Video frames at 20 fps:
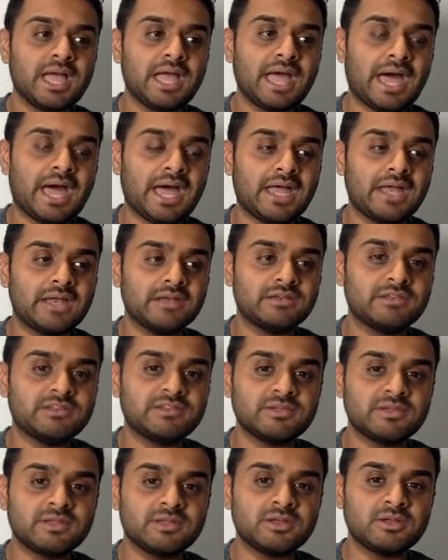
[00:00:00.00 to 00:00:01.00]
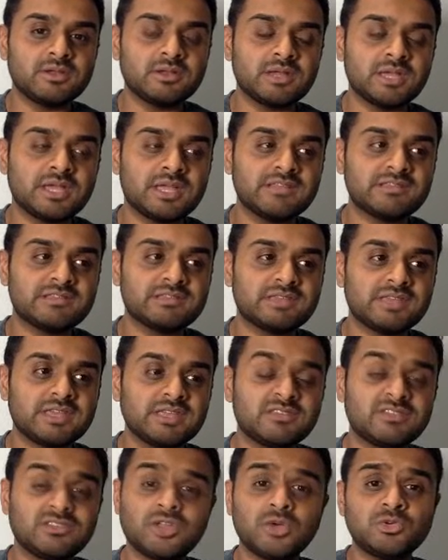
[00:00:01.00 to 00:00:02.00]
and
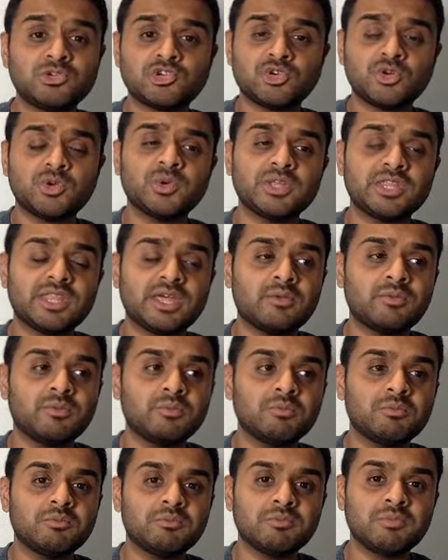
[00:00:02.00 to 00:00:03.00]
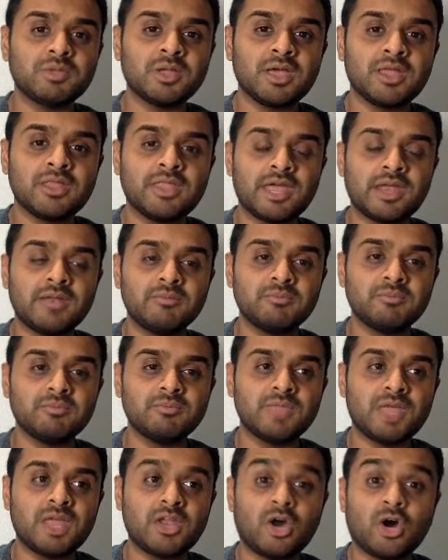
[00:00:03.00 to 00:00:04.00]
it's no truer
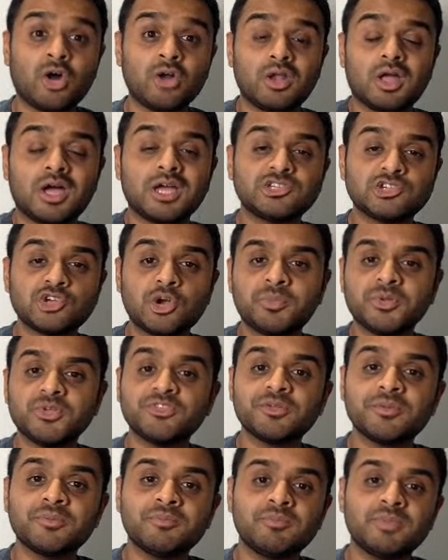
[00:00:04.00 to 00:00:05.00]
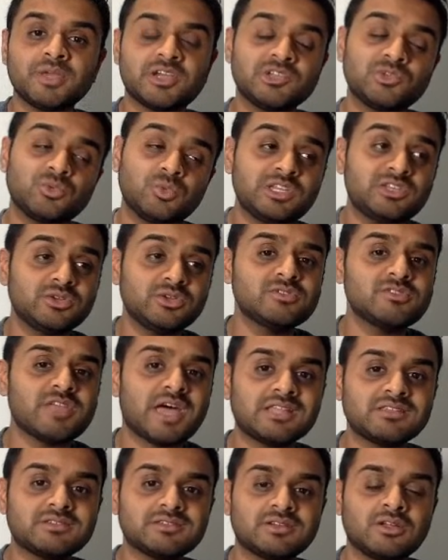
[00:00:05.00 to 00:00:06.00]
than online shoppers, because we do
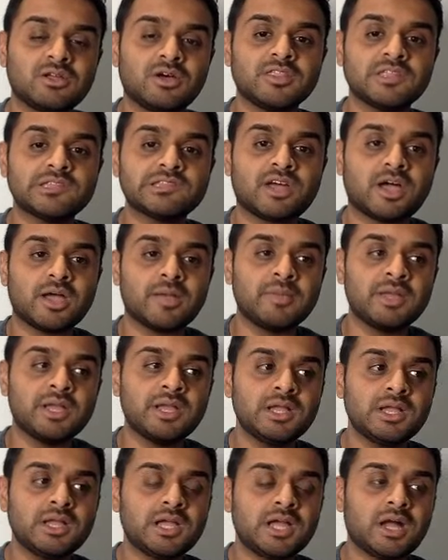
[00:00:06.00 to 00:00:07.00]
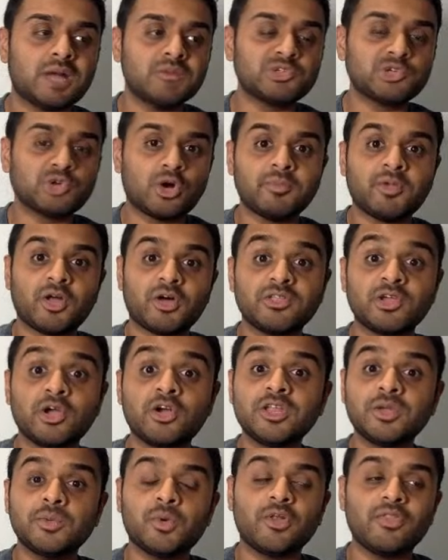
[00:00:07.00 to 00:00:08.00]
that a lot of the time. I'm sure I'm not the
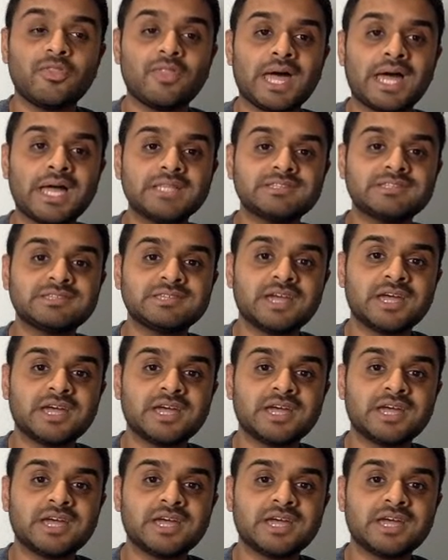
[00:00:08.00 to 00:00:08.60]
only one that